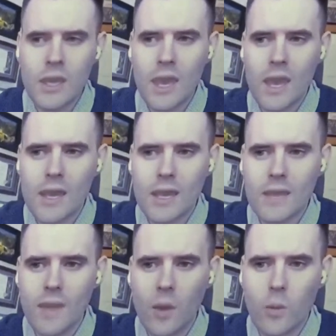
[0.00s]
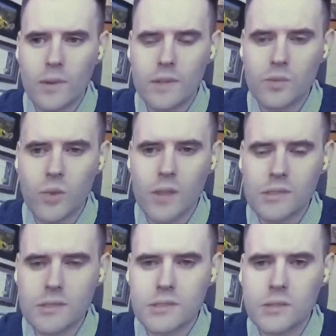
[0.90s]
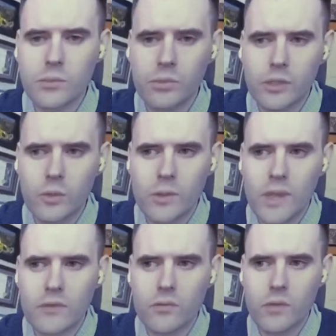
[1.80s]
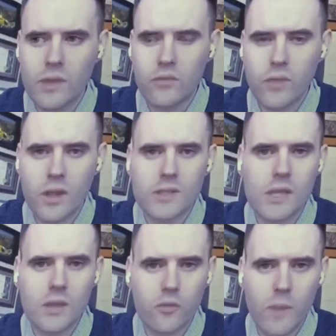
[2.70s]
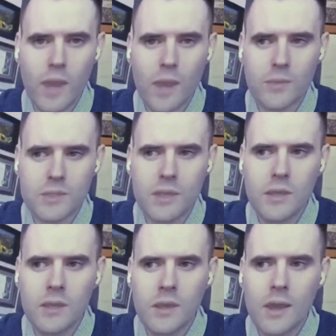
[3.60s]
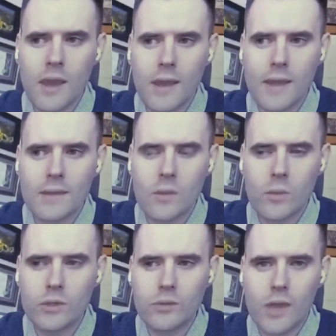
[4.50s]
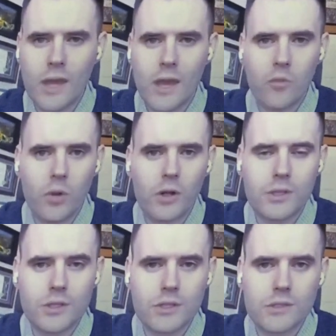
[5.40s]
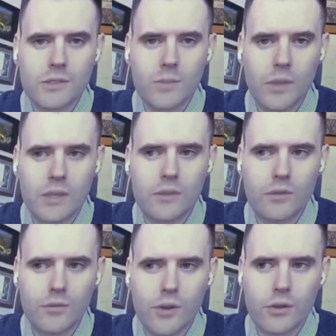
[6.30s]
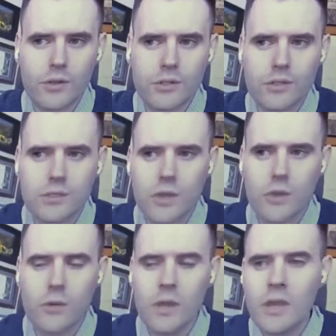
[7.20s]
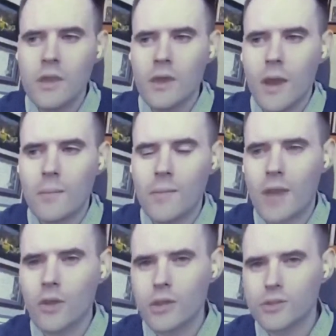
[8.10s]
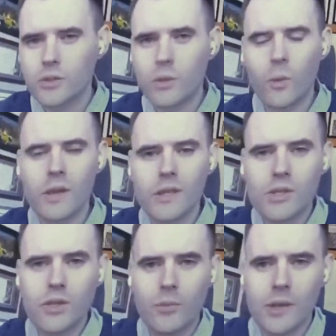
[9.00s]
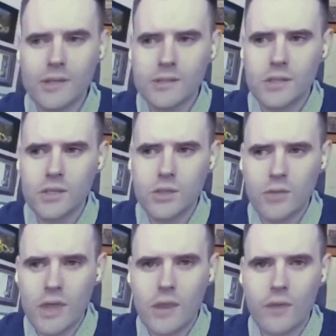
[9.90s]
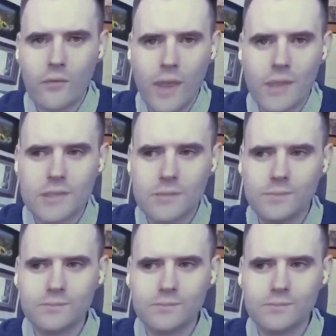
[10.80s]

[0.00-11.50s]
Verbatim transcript: uh, and that when this process is complete, we have a fair set of maps uh, and that we do not have politicians picking their voters. So um, I know that's only one issue, but it's an issue that affects